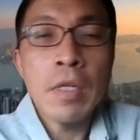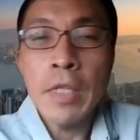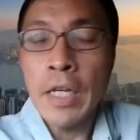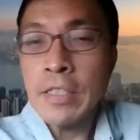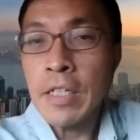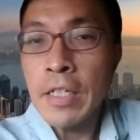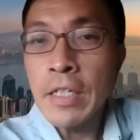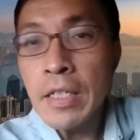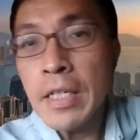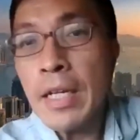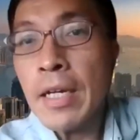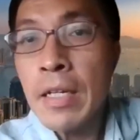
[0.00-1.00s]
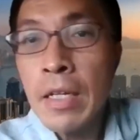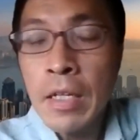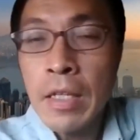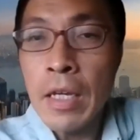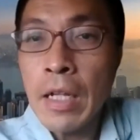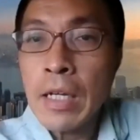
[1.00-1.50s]
Thanks, King. Yeah.
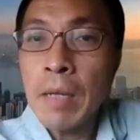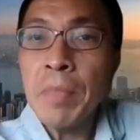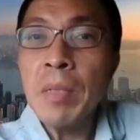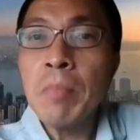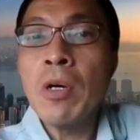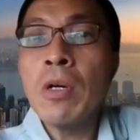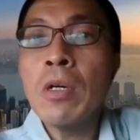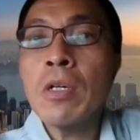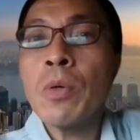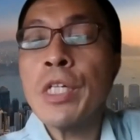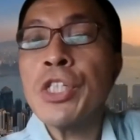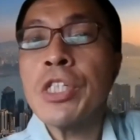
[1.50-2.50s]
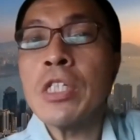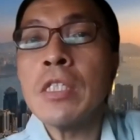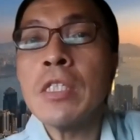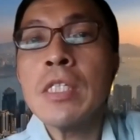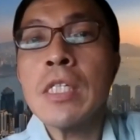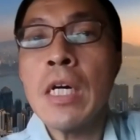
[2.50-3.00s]
A couple more questions.